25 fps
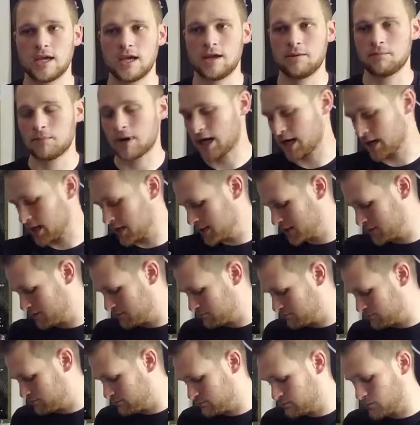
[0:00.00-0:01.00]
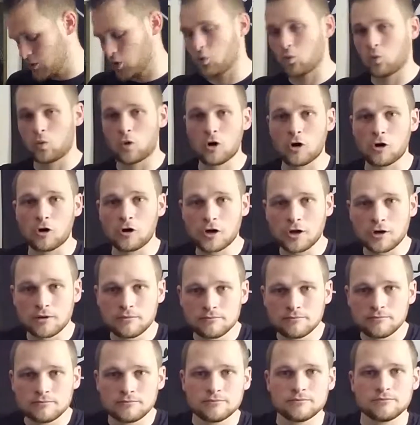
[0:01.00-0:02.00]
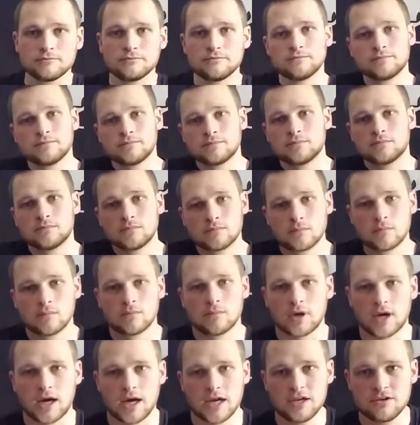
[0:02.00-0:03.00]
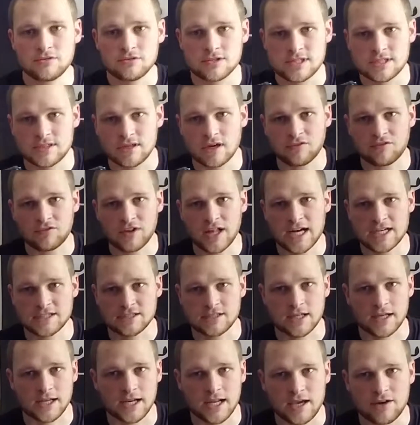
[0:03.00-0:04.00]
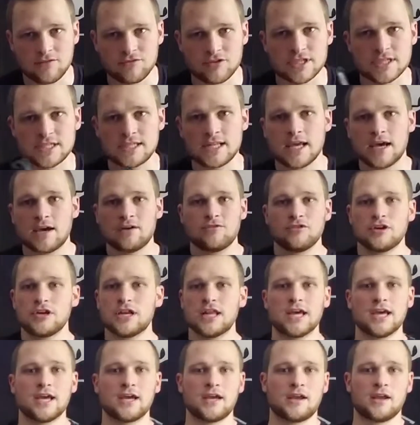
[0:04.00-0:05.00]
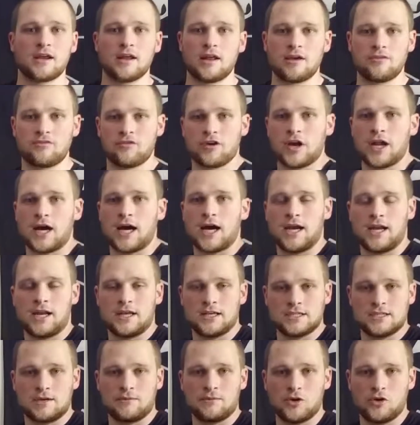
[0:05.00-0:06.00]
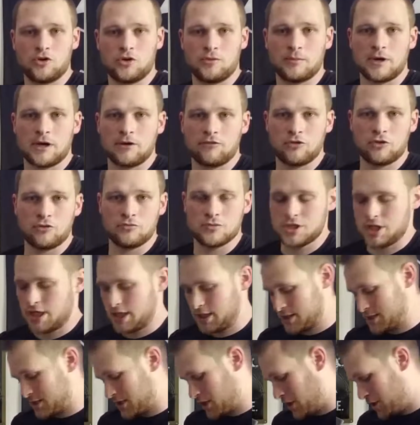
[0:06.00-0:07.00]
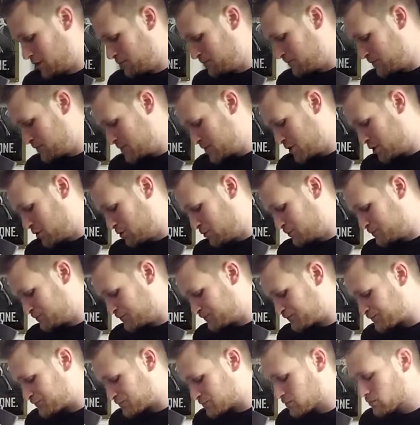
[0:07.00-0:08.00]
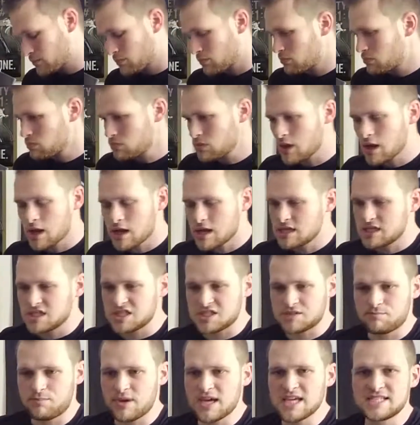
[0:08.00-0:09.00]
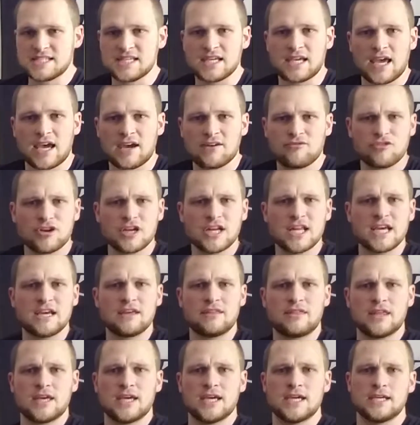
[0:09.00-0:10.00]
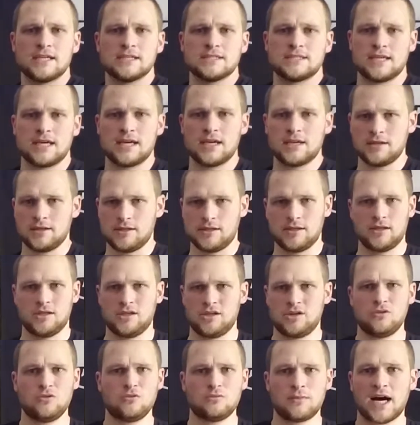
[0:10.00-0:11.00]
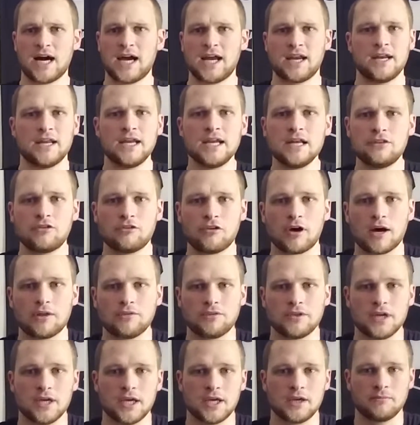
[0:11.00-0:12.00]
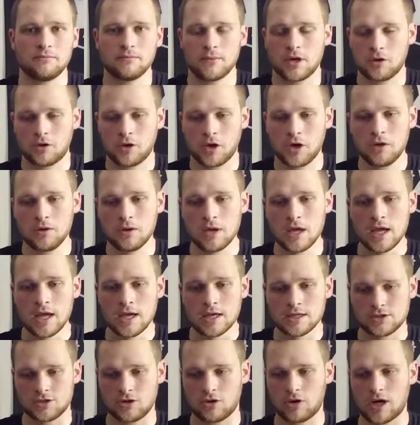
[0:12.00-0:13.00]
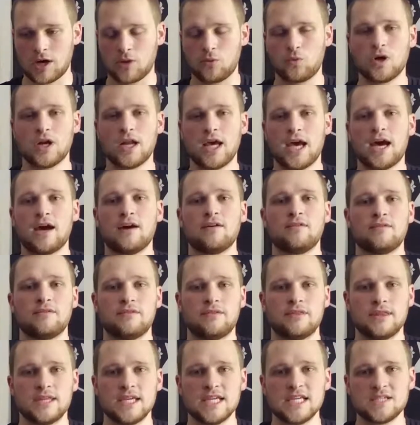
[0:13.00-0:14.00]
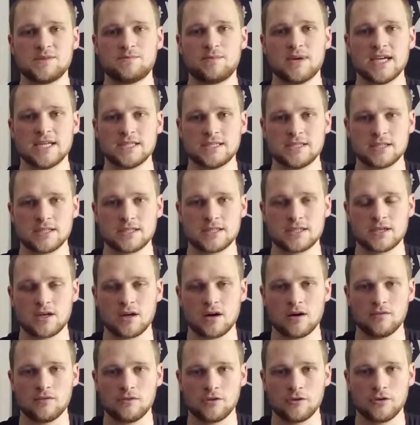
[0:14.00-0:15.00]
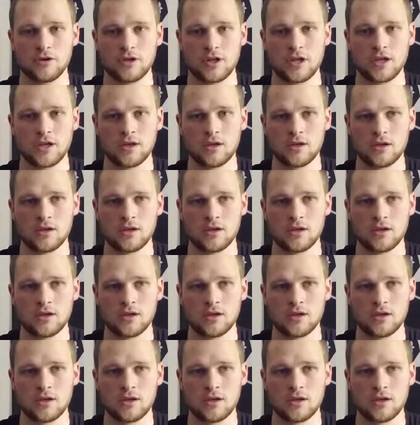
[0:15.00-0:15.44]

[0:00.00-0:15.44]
in my work, I use a flashlight every day, every night as I'm doing my room checks, okay? So, just basic everyday things that you might need throughout the day, okay? So I want to have these basics covered